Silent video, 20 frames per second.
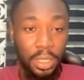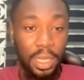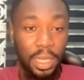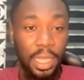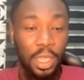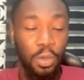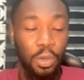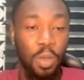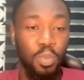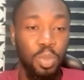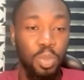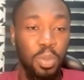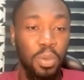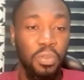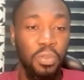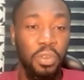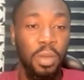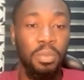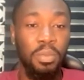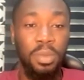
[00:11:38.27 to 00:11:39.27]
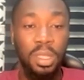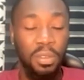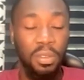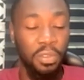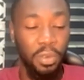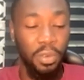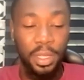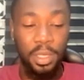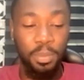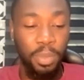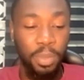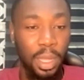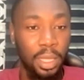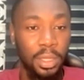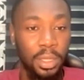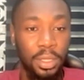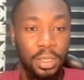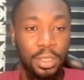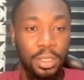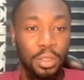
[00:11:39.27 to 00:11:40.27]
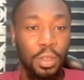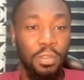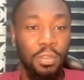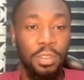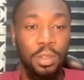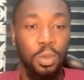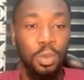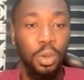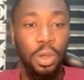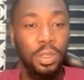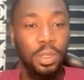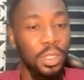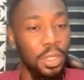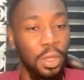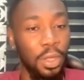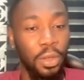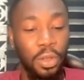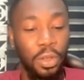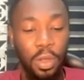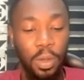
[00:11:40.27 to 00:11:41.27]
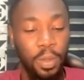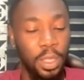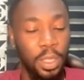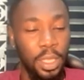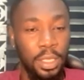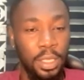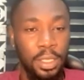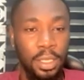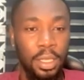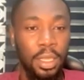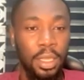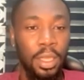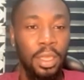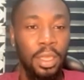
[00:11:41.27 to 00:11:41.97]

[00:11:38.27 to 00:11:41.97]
Like you want people from different parts of the world in your community.